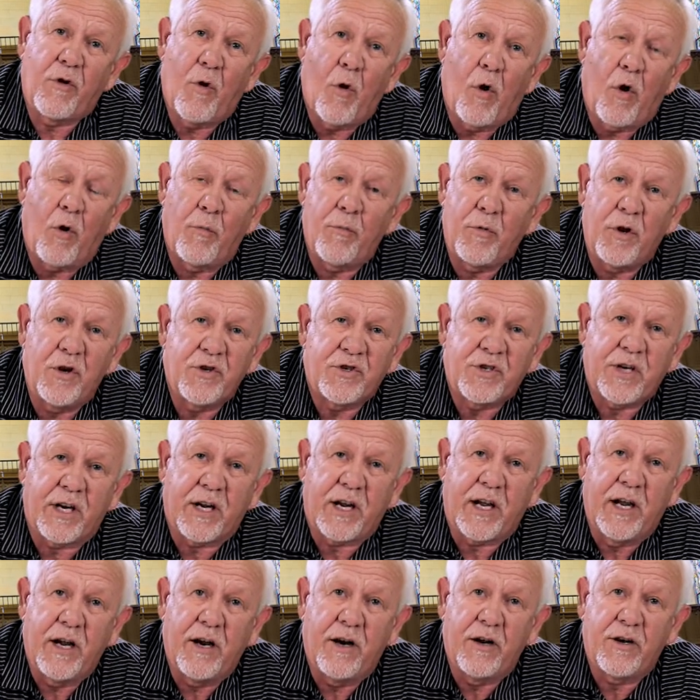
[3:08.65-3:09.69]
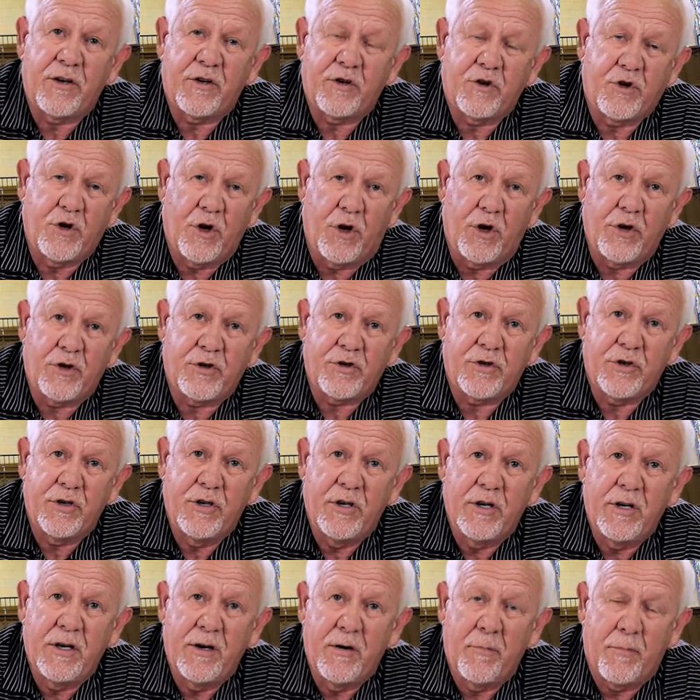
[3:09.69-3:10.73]
choral music here at the church,
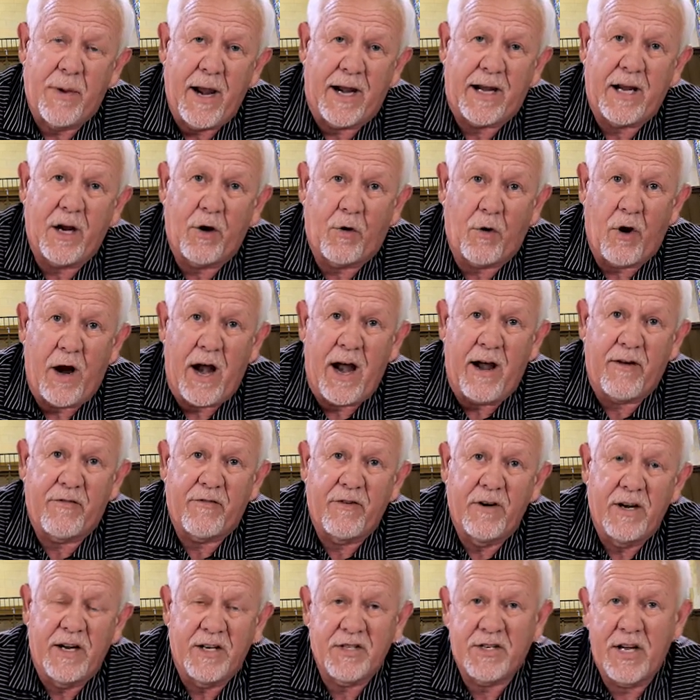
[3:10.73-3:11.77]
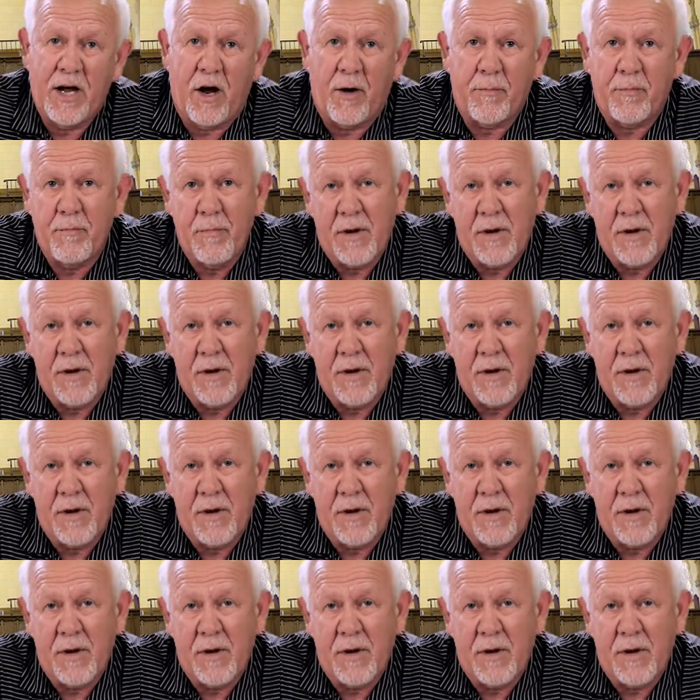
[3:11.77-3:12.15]
Peggy Graff, has helped